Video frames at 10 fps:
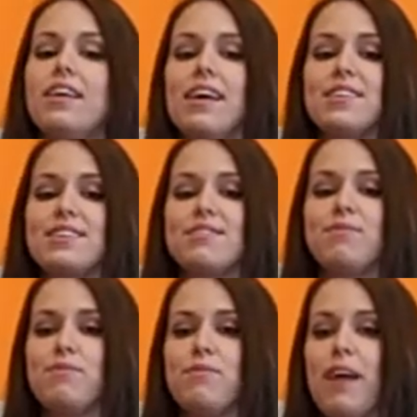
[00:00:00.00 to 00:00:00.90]
a guess
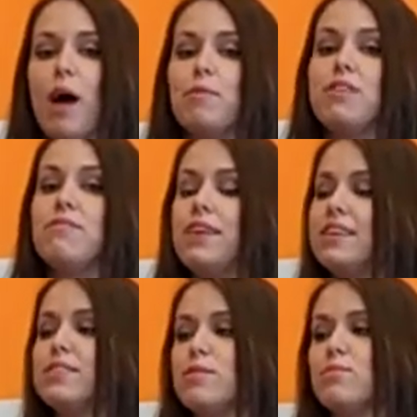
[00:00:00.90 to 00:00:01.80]
how many
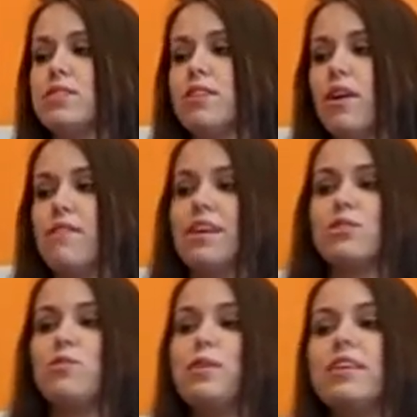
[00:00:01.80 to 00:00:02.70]
phantoms there have
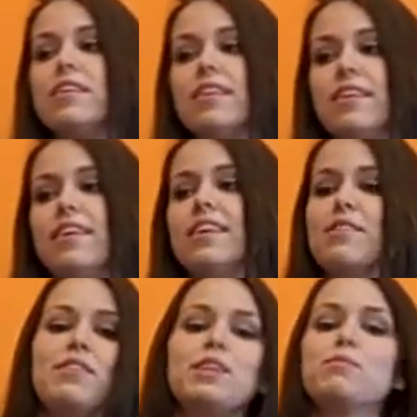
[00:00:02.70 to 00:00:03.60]
actually been in the
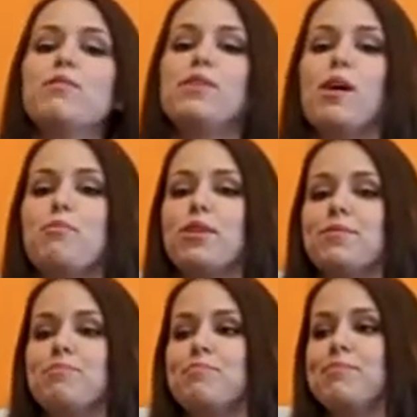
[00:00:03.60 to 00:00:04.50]
Phantom of the Opera?
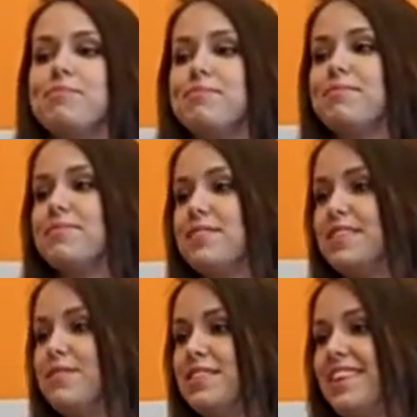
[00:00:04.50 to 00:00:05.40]

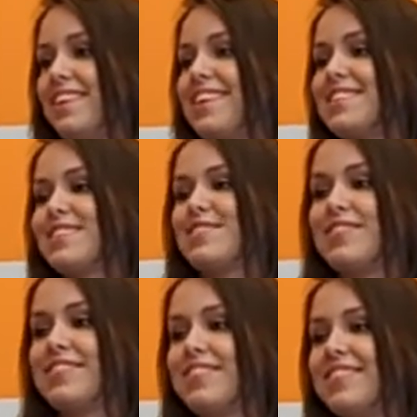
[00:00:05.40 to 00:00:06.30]
Steven, take a guess.
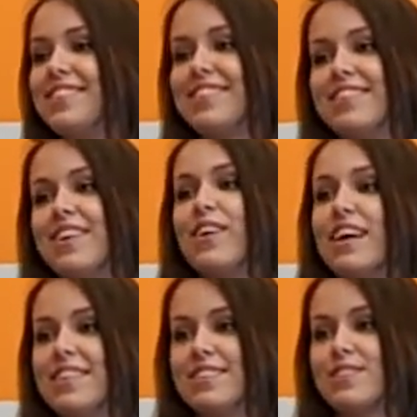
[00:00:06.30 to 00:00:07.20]

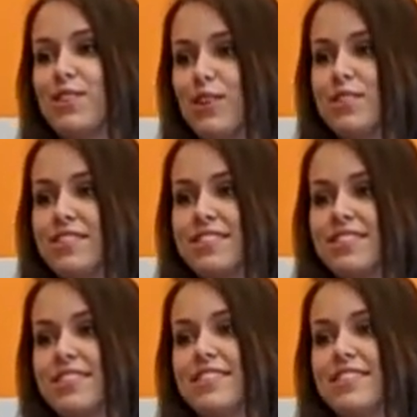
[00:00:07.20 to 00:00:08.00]
Okay, that's close.